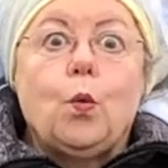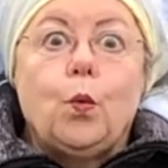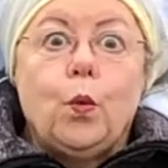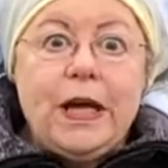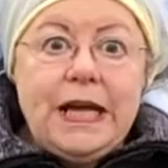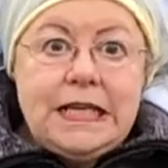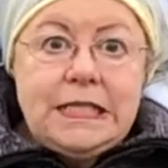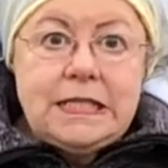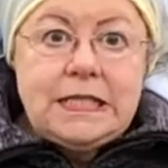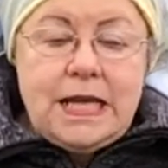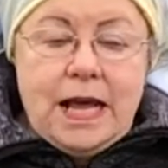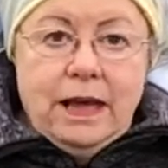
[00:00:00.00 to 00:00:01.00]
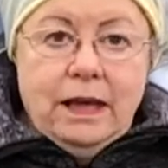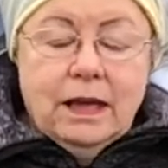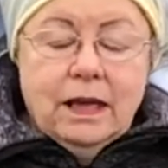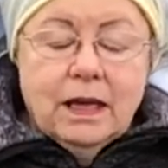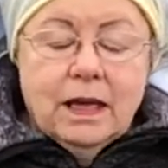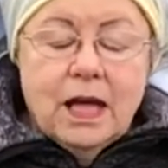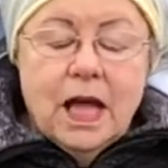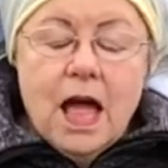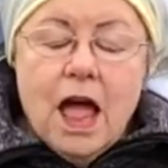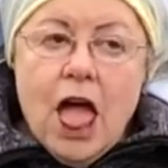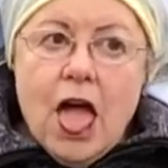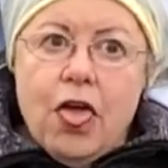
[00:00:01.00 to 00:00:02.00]
We can say
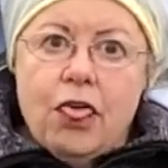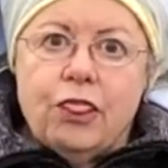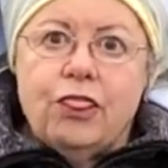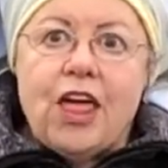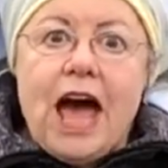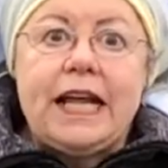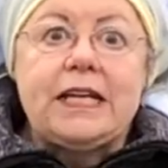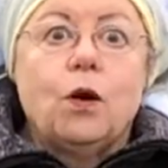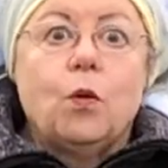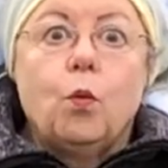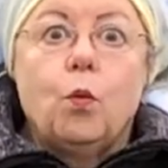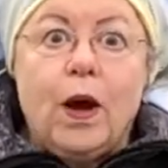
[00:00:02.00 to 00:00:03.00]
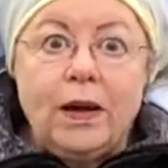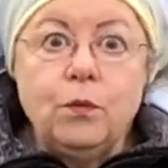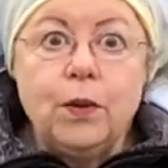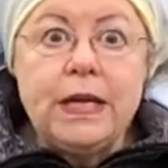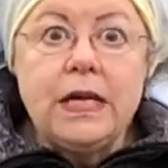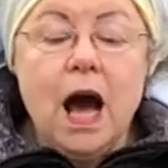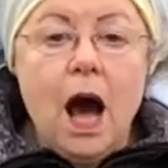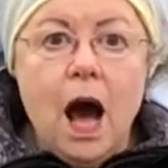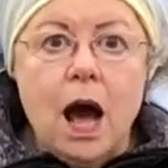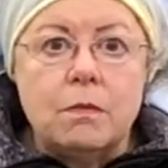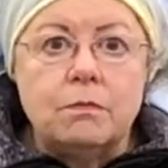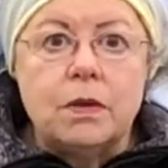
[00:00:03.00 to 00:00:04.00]
that when we
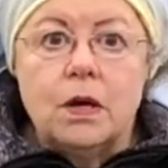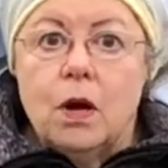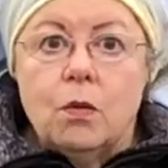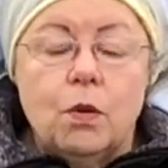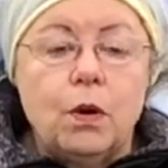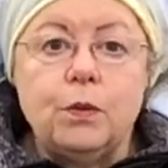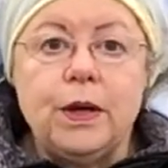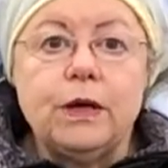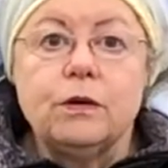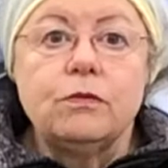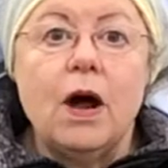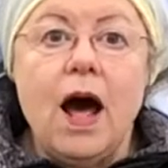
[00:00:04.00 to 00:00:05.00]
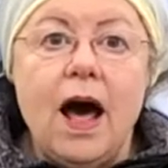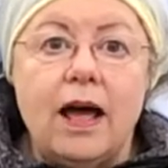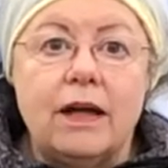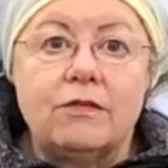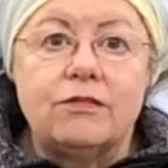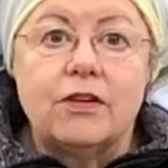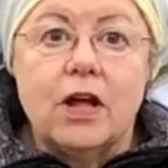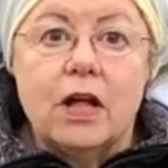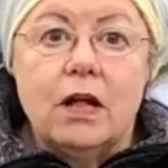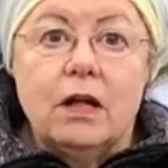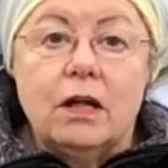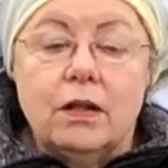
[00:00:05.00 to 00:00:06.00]
come, when we arrive,
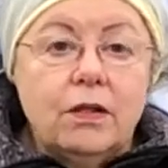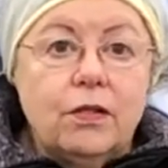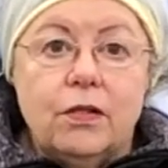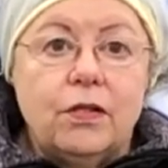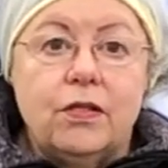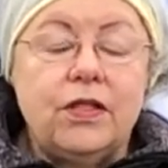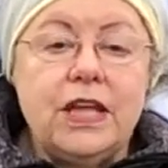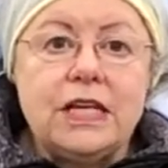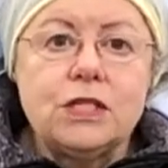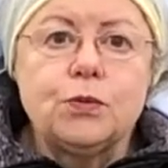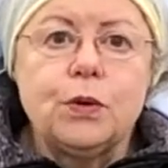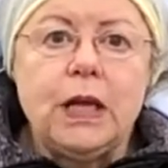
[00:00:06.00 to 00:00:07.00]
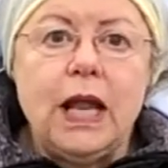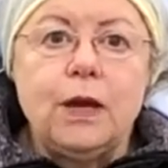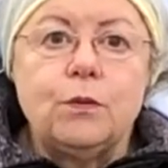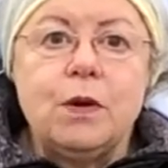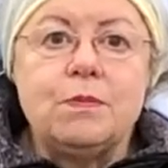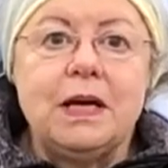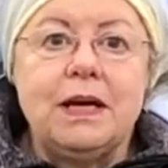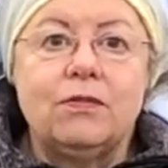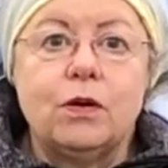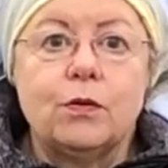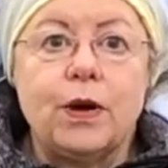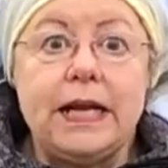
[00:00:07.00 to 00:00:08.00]
the Israelite women have
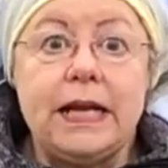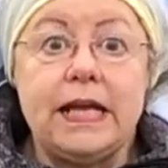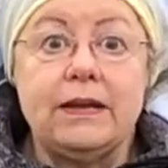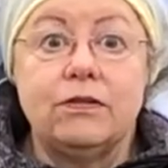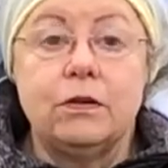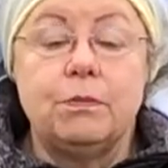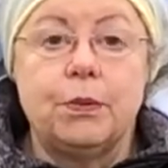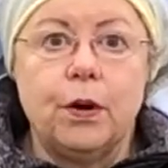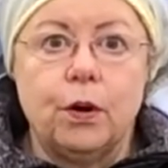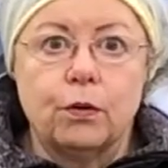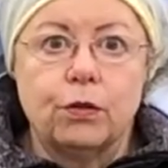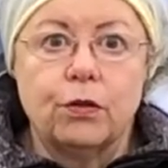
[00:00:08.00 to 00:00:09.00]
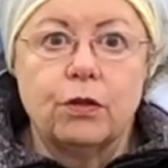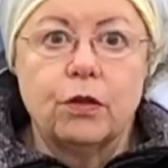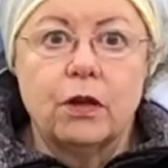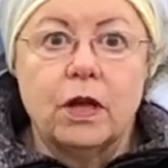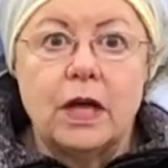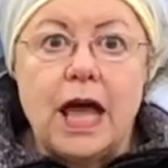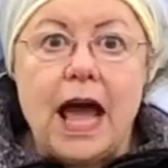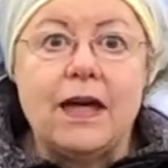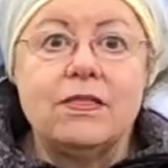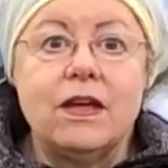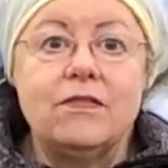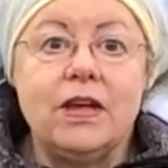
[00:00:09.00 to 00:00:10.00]
already given birth,
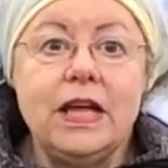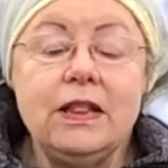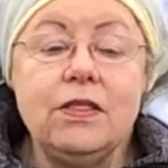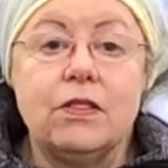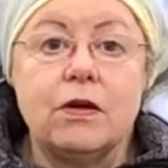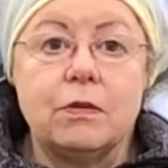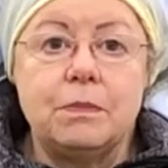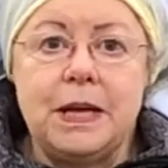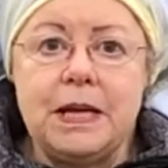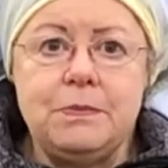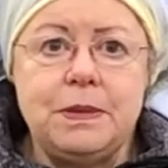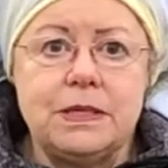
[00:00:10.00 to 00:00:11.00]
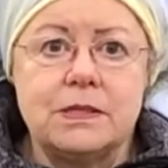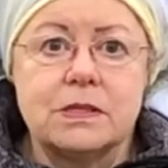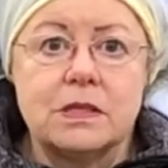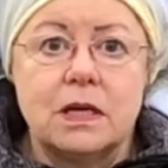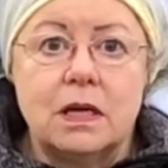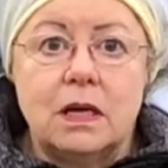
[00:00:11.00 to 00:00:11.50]
and they've hidden their babies.